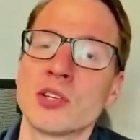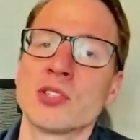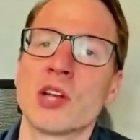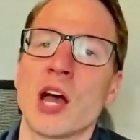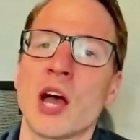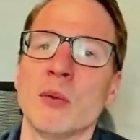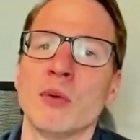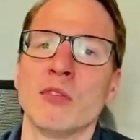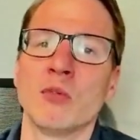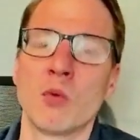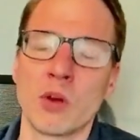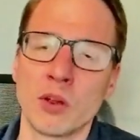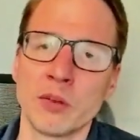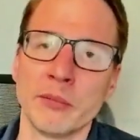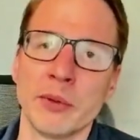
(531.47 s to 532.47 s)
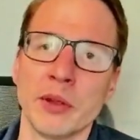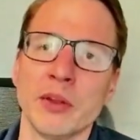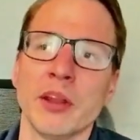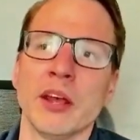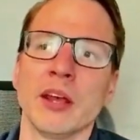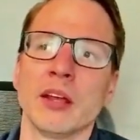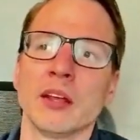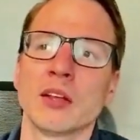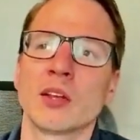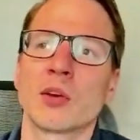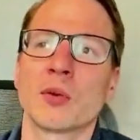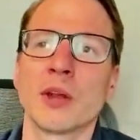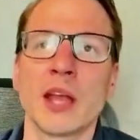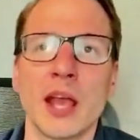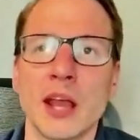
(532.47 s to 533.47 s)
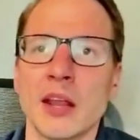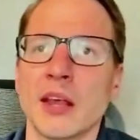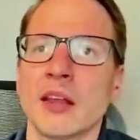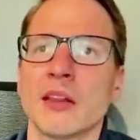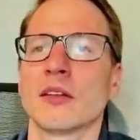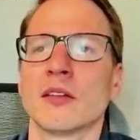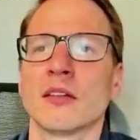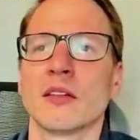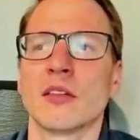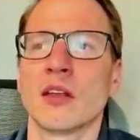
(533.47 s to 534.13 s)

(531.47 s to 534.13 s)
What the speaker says: job of world building, creating the